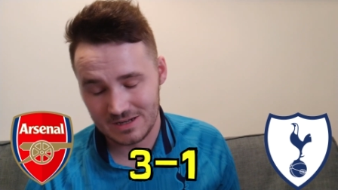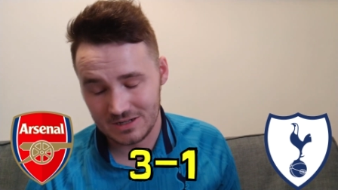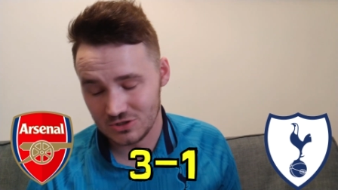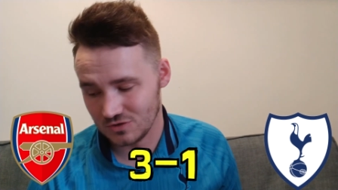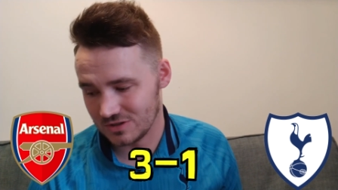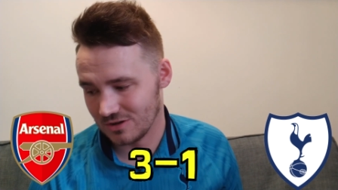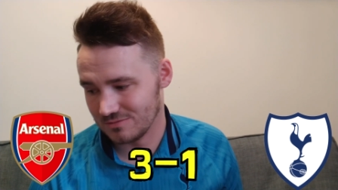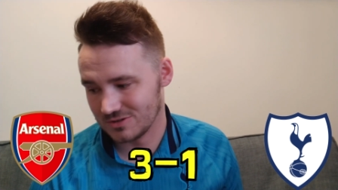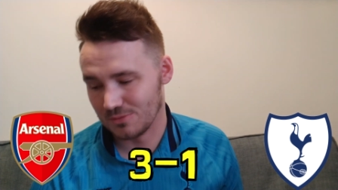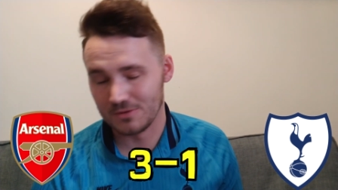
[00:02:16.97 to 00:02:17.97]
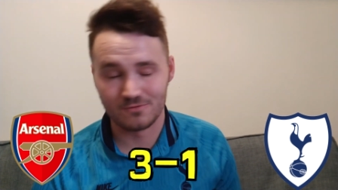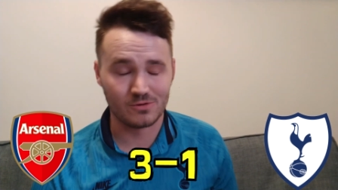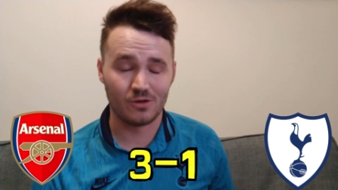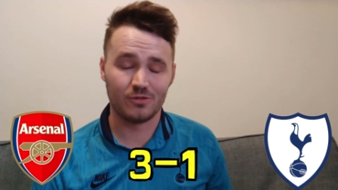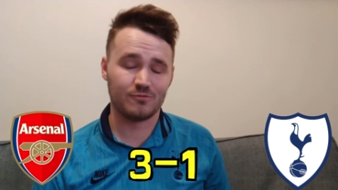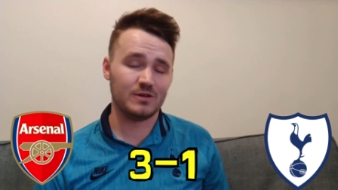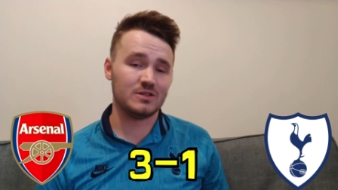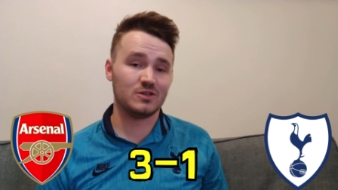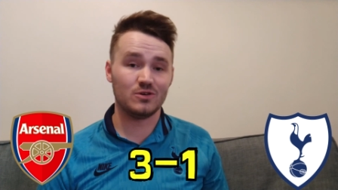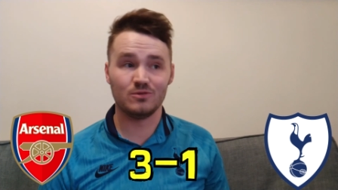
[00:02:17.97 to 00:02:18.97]
in injury time to stop it from going three
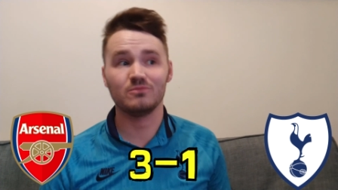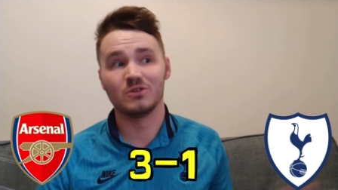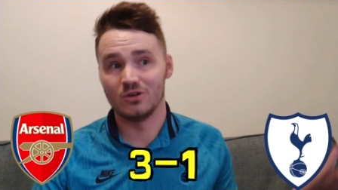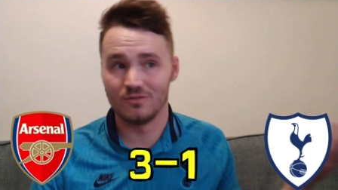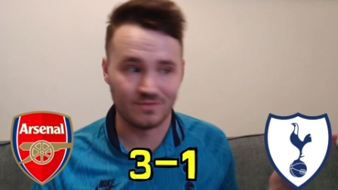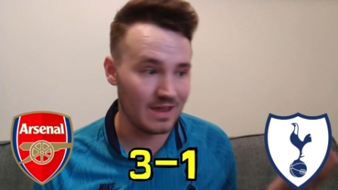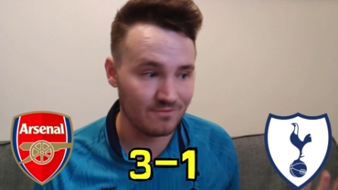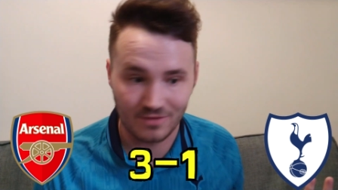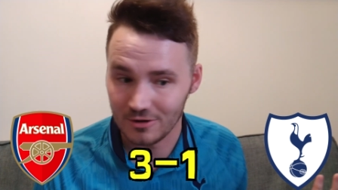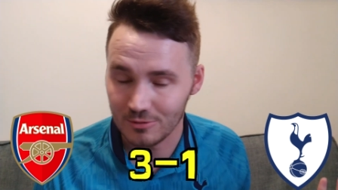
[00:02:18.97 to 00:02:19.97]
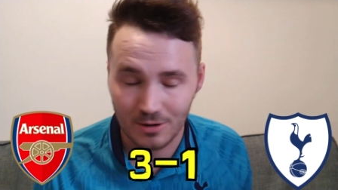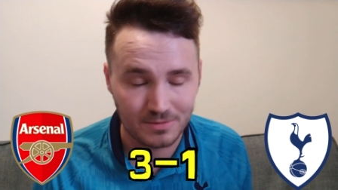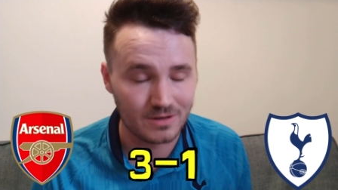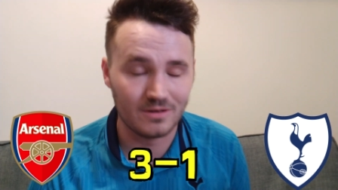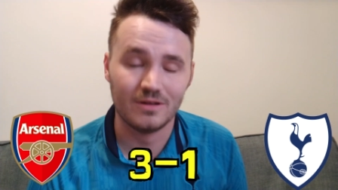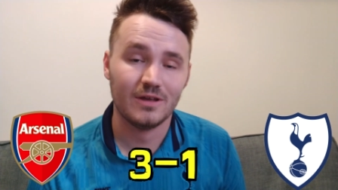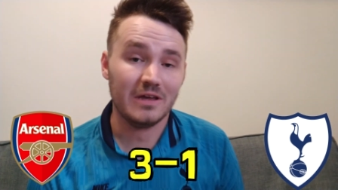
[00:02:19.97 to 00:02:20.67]
two. Could have then very well been